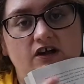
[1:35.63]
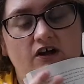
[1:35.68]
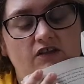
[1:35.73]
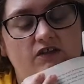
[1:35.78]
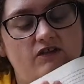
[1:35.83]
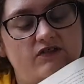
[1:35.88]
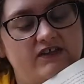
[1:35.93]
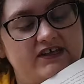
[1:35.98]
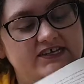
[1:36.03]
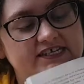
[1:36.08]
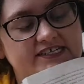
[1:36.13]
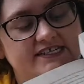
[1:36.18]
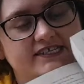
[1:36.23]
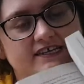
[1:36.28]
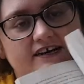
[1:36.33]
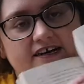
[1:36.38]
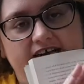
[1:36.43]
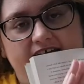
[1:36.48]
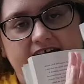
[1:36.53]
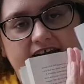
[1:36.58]
on this
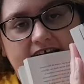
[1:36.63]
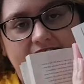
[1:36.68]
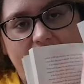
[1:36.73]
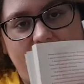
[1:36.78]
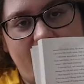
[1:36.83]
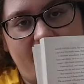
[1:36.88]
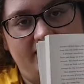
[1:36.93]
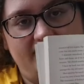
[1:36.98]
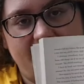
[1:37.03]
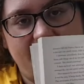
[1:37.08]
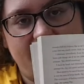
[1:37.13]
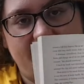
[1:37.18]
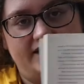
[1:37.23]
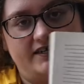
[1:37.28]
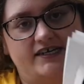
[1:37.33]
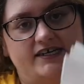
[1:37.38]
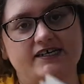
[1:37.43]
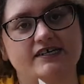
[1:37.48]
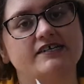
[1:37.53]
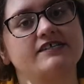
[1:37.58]
side and on this
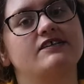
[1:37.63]
side.